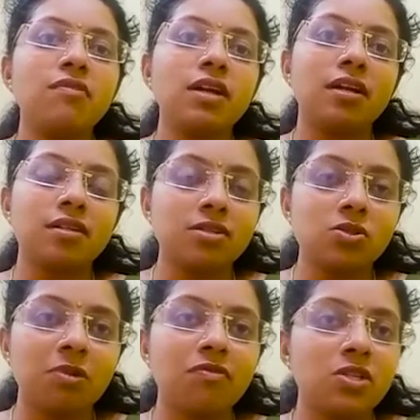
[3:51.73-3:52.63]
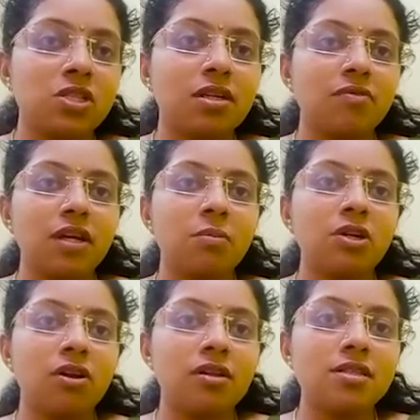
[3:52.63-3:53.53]
given under the supervision of
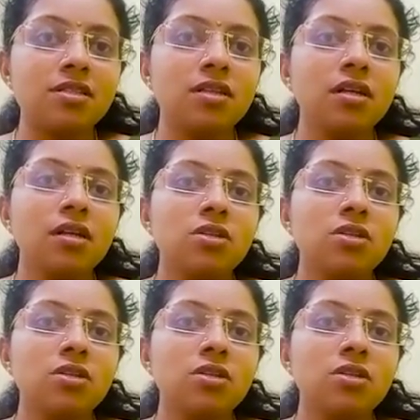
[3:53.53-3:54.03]
dermatologists.